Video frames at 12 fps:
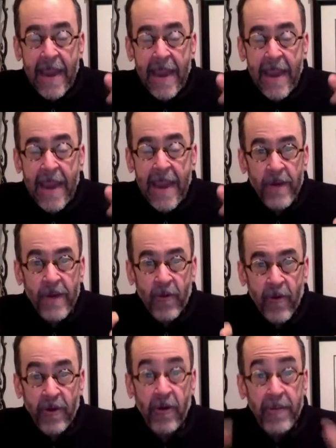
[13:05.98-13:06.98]
was only
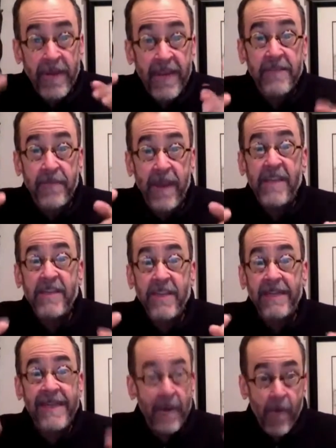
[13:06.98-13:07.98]
critical because basically